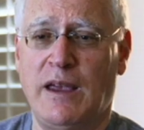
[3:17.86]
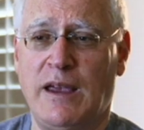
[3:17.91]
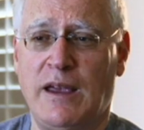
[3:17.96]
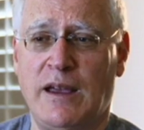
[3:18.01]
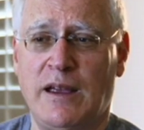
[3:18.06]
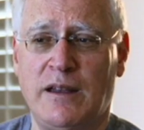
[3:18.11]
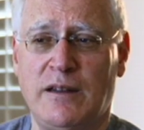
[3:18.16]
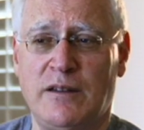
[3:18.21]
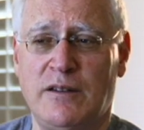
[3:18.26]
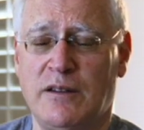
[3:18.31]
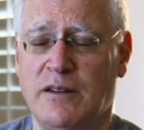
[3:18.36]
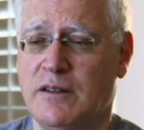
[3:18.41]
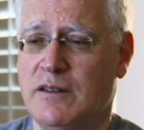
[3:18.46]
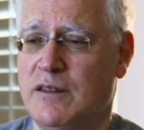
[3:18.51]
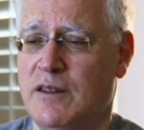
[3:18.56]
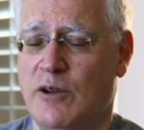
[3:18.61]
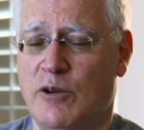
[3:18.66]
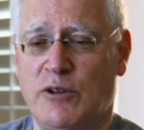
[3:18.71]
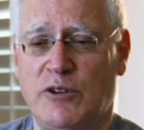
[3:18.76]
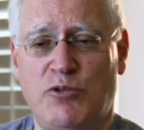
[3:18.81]
and
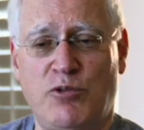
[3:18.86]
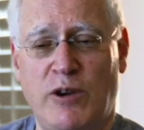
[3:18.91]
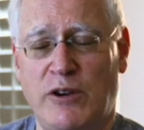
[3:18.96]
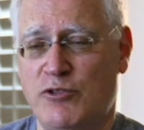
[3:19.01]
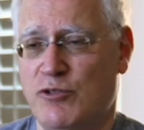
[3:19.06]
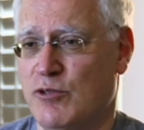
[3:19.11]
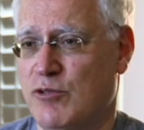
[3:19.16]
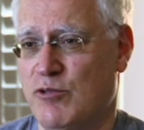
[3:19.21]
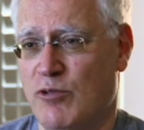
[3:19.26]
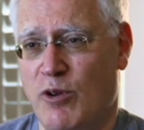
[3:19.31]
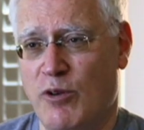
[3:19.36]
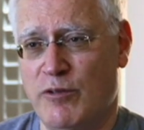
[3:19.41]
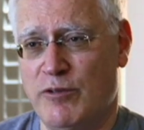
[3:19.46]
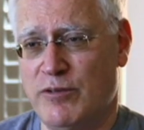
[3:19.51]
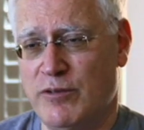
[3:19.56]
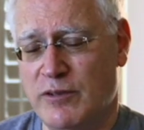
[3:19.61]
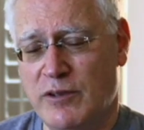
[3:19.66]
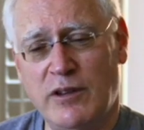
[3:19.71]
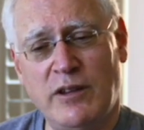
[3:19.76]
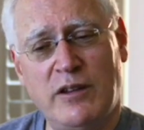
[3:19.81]
they're a treasure
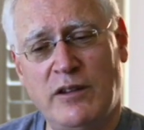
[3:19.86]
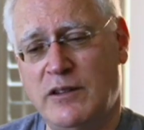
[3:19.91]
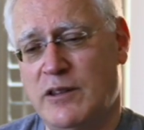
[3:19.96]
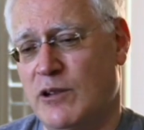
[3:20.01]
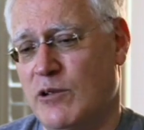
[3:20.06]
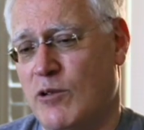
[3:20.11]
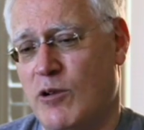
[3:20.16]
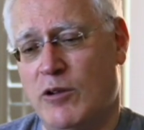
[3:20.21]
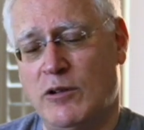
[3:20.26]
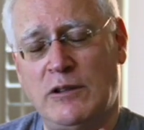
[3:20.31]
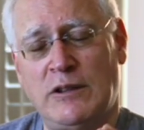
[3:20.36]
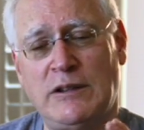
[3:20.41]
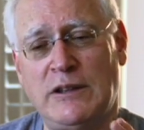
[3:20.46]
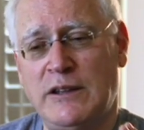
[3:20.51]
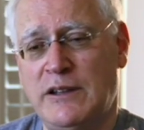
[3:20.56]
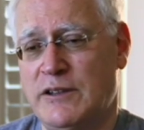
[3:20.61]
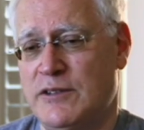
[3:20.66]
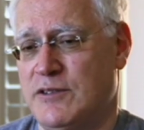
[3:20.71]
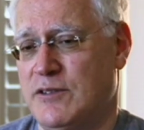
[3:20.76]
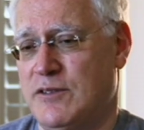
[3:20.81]
trove. There are
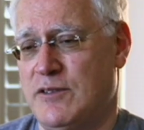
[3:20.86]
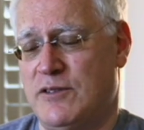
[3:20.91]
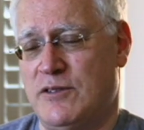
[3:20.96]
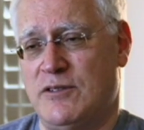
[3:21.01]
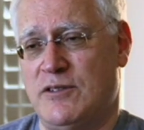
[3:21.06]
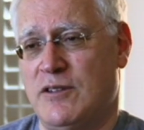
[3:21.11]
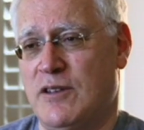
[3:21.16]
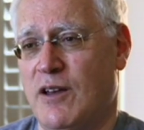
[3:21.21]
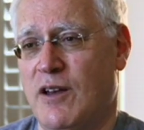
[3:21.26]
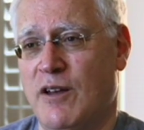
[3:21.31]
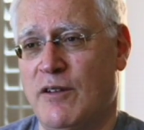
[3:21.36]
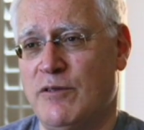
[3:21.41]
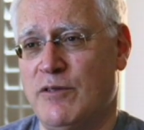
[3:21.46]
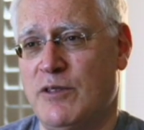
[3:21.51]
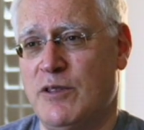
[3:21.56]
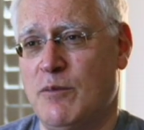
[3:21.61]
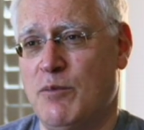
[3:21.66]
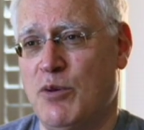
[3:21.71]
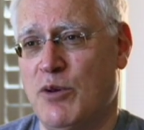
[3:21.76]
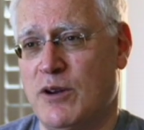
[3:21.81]
lists
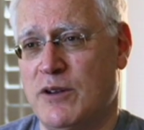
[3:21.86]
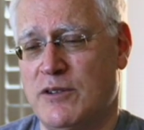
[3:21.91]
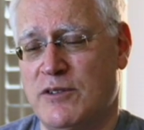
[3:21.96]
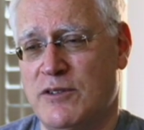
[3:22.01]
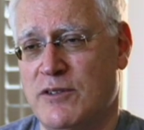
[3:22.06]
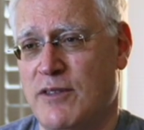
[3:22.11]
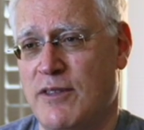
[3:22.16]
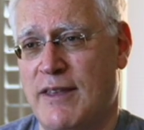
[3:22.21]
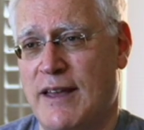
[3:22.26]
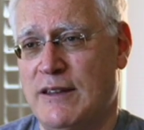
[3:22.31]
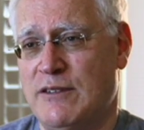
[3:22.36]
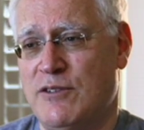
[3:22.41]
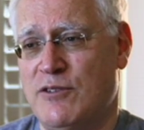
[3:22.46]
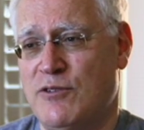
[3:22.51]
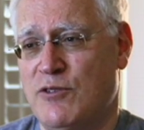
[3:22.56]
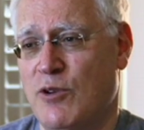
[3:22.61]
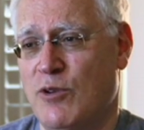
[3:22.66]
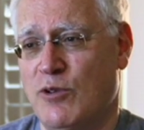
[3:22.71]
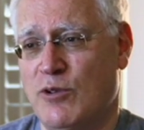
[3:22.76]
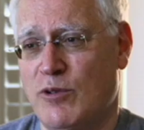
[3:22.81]
of the books that
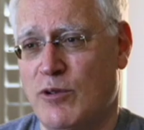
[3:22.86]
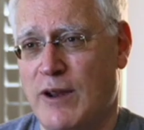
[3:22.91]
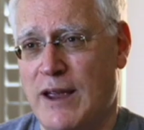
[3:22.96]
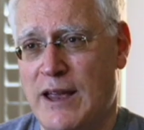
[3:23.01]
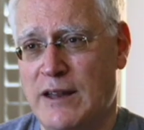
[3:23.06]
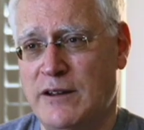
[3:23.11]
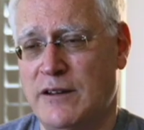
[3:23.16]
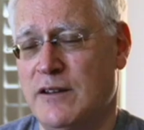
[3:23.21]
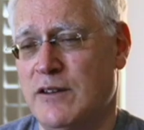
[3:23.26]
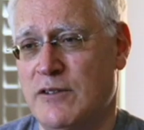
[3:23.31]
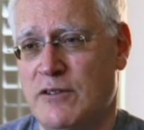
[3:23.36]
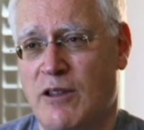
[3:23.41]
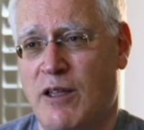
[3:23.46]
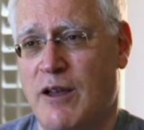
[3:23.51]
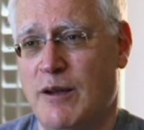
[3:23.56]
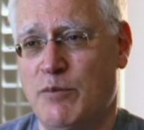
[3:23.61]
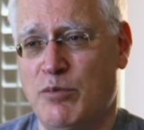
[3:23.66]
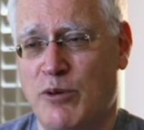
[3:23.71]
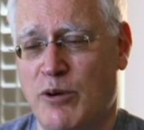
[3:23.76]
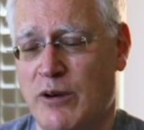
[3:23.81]
Stoker had in his
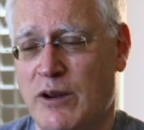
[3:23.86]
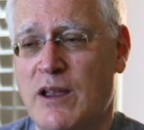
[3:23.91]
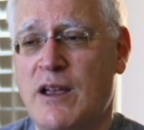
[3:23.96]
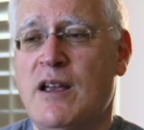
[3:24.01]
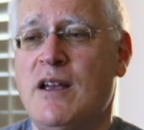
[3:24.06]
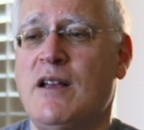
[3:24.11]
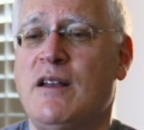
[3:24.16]
library.